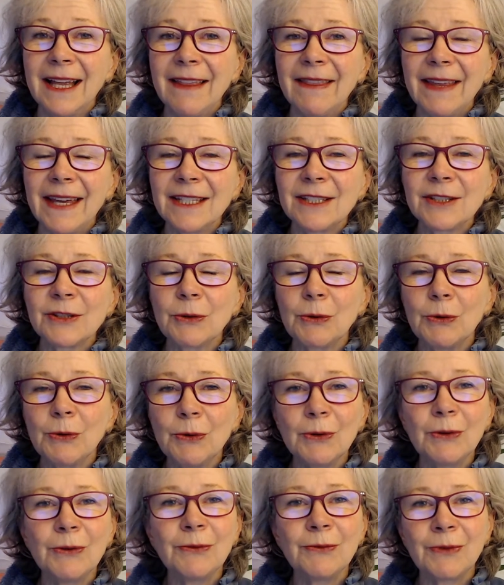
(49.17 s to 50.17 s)
that is
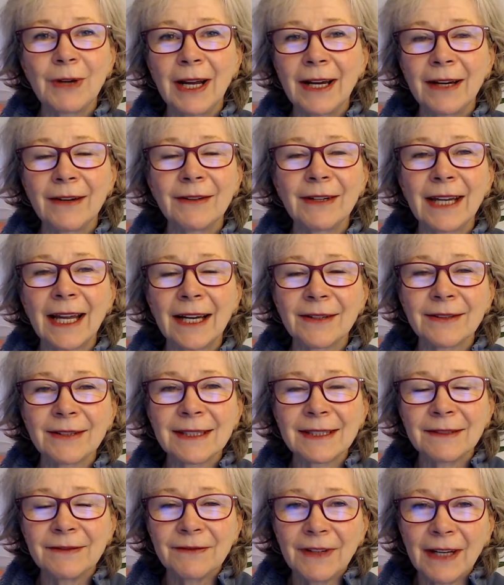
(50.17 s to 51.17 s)
all around our
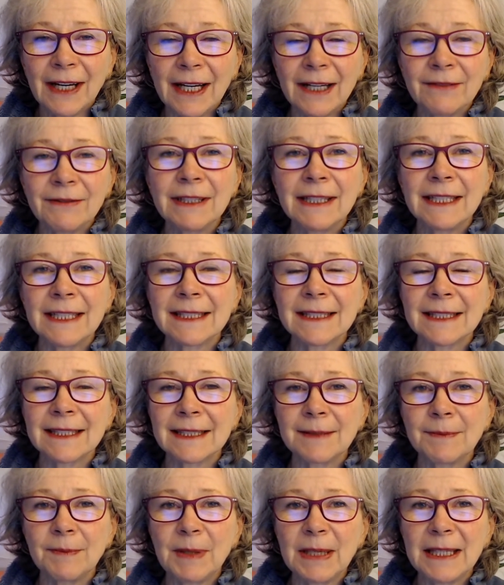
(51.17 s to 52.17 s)
survival as a
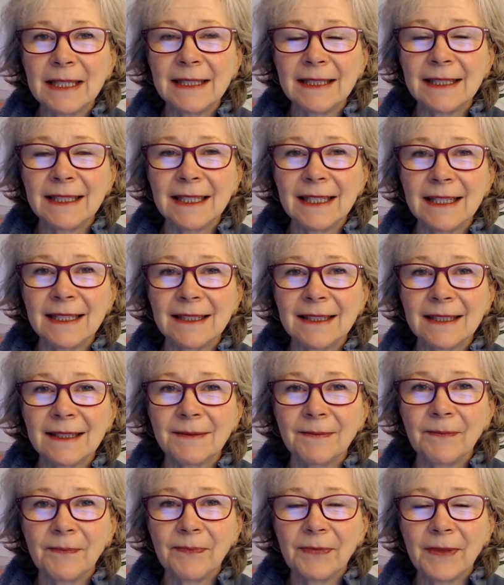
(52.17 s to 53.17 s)
species.
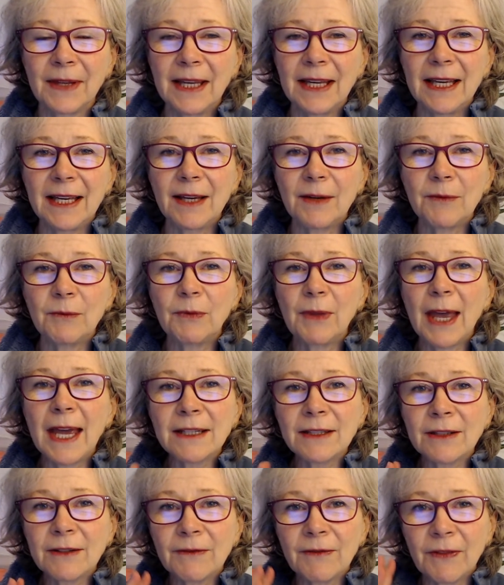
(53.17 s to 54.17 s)
And
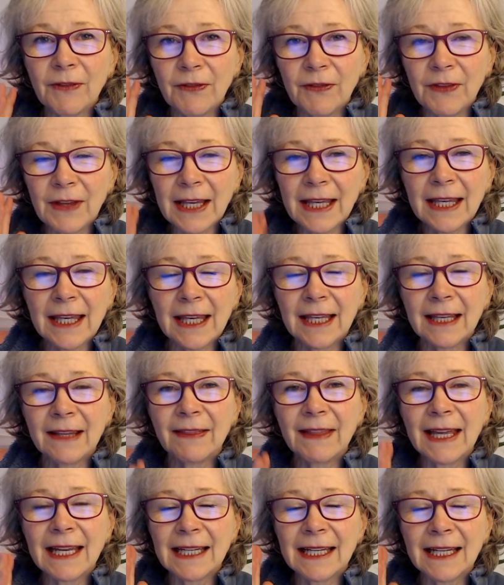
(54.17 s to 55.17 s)
that thinking,
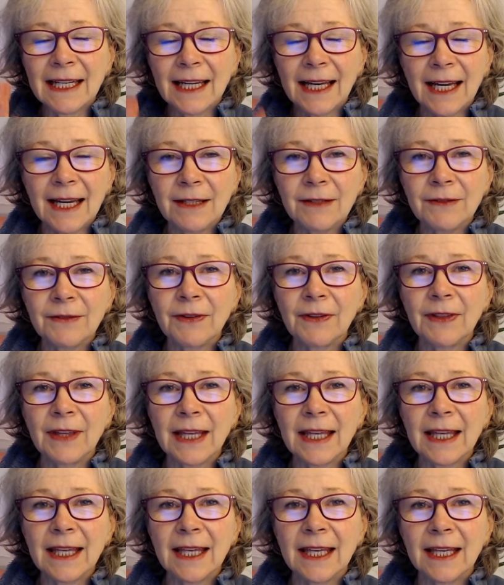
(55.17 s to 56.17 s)
that line of
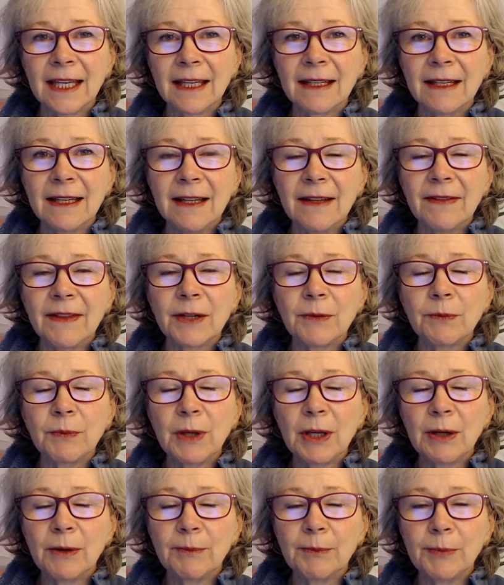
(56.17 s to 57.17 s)
thinking, that
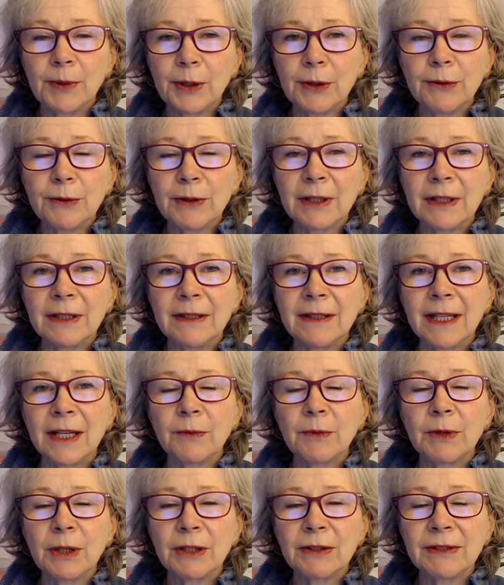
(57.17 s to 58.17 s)
we are broken,
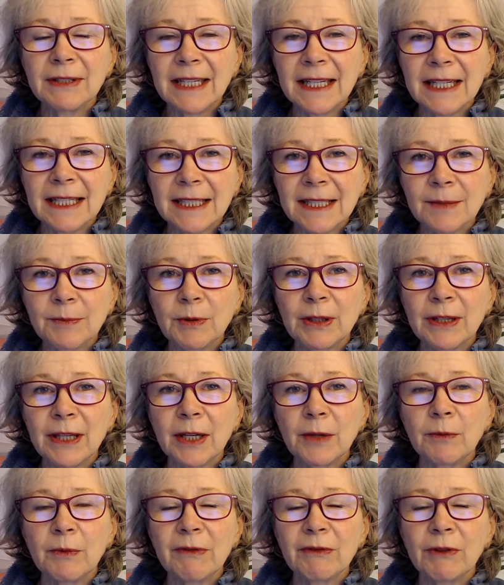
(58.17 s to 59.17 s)
that we are desperate,
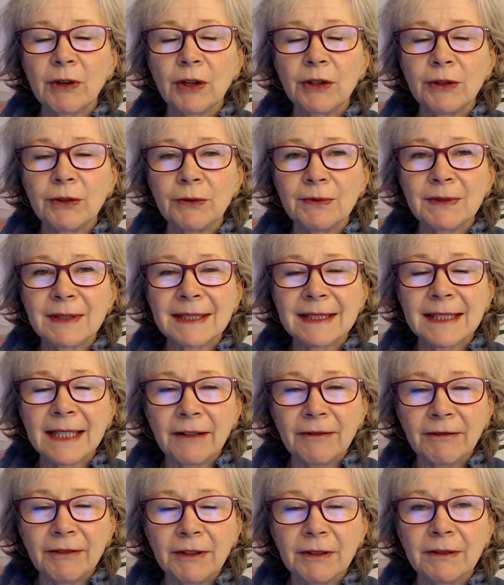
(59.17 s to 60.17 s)
that we've got to
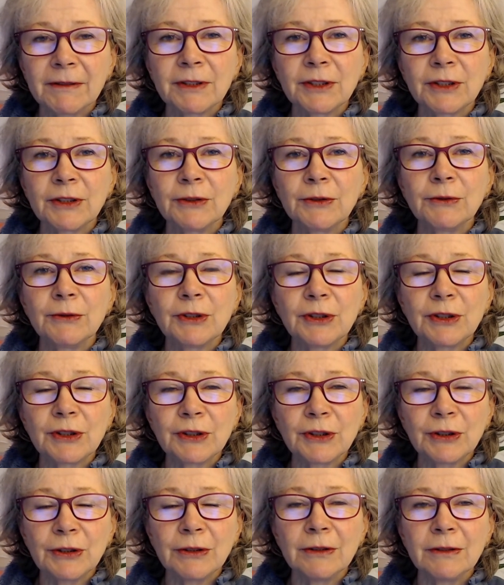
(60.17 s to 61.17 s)
suffer to
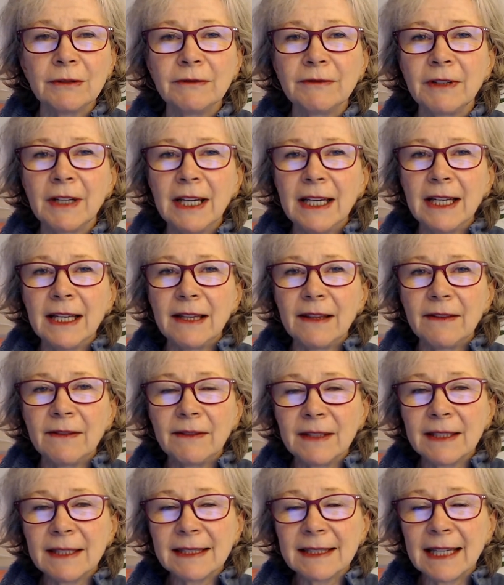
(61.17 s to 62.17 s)
deserve,
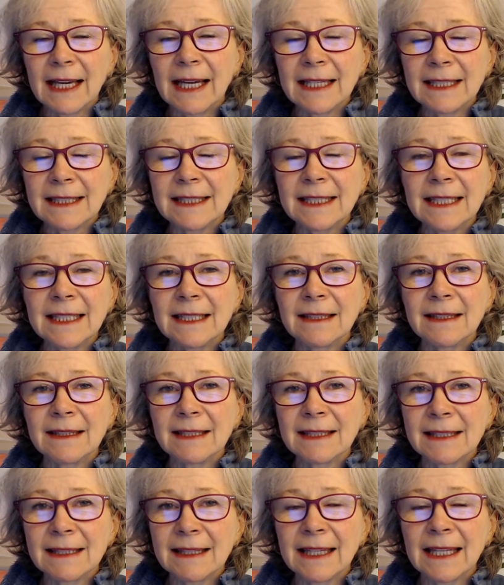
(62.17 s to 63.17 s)
this idea,
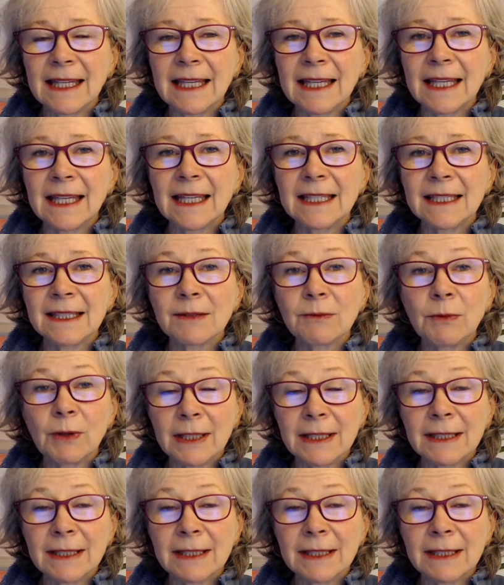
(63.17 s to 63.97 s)
this thinking is what